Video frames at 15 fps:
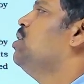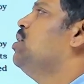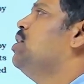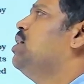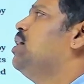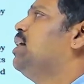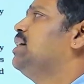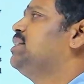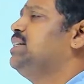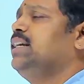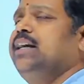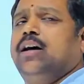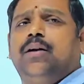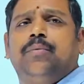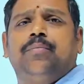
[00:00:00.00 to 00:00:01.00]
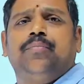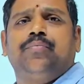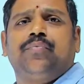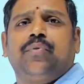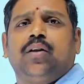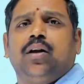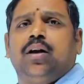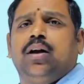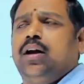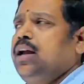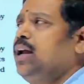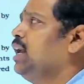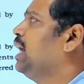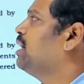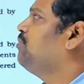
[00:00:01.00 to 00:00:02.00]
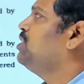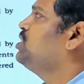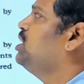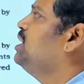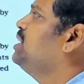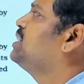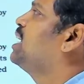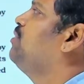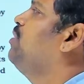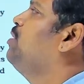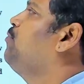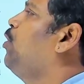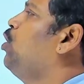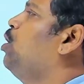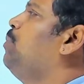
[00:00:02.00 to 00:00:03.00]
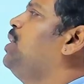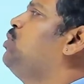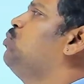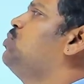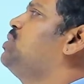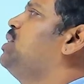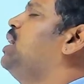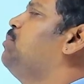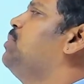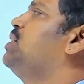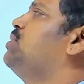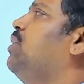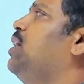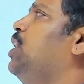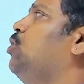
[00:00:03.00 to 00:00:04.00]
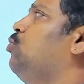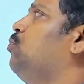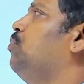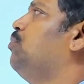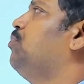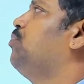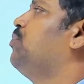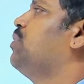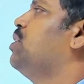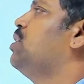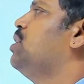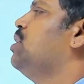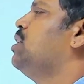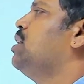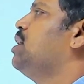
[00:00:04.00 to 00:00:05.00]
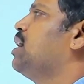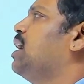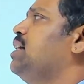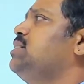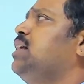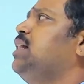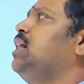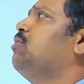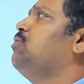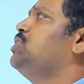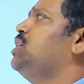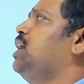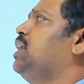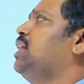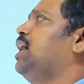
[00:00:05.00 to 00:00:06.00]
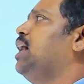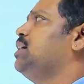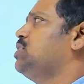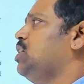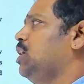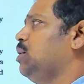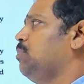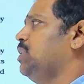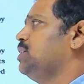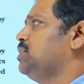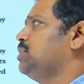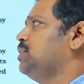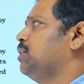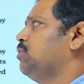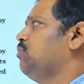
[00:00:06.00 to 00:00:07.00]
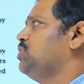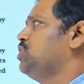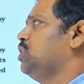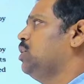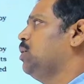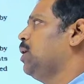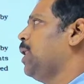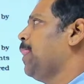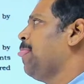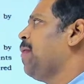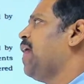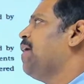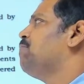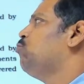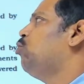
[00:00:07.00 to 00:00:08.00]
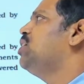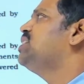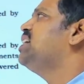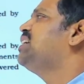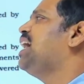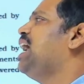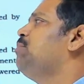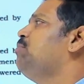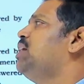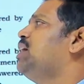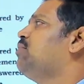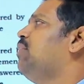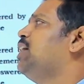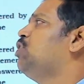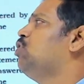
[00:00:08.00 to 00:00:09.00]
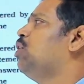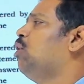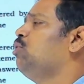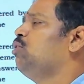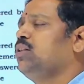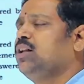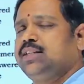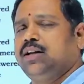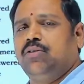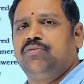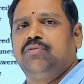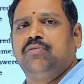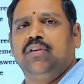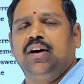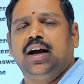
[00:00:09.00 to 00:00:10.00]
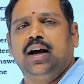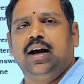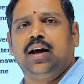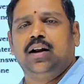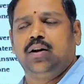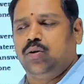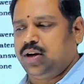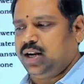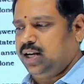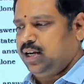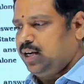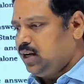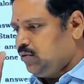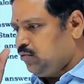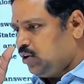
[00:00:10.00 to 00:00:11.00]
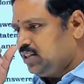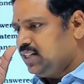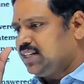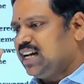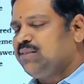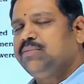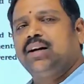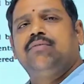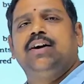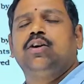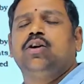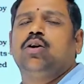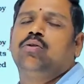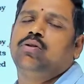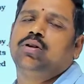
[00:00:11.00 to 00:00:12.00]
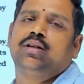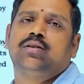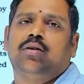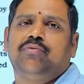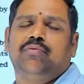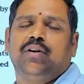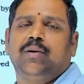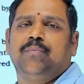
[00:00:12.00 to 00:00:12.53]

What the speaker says: Let's see here. A question is given followed by two statements 1 and 2. Consider the question and the ask statements. Question. What is the time required to download the software? Okay. What is the time required to download the software?